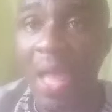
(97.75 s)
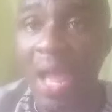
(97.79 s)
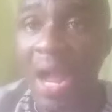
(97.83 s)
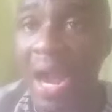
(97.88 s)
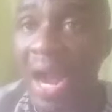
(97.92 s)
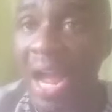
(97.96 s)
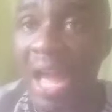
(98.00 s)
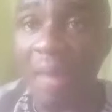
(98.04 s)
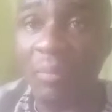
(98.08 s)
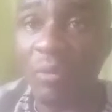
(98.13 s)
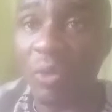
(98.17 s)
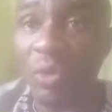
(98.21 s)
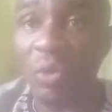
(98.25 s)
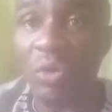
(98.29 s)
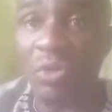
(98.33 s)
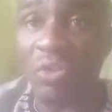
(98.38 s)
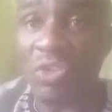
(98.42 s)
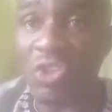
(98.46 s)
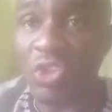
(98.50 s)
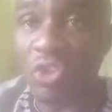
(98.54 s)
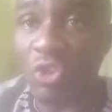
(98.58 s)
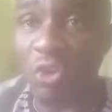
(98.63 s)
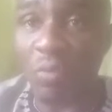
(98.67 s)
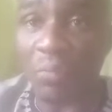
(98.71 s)
I am not going to
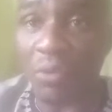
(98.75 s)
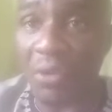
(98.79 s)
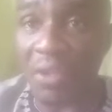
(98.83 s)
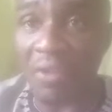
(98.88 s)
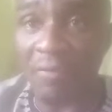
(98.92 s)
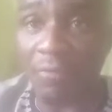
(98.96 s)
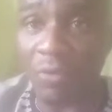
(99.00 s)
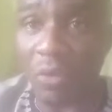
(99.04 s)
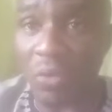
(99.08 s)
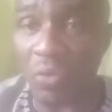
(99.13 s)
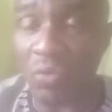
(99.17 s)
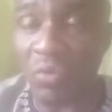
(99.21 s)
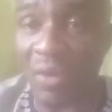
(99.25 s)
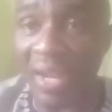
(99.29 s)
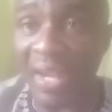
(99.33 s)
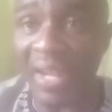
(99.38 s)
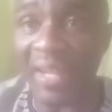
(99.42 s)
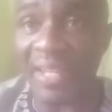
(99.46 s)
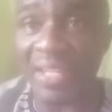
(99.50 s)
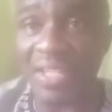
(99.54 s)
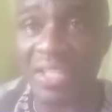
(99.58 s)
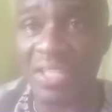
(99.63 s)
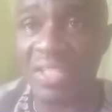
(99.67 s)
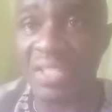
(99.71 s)
stop praying for you
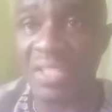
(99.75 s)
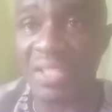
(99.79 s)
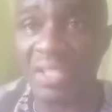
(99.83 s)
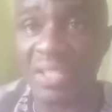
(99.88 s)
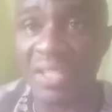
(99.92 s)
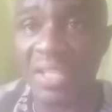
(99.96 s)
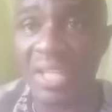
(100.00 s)
guys,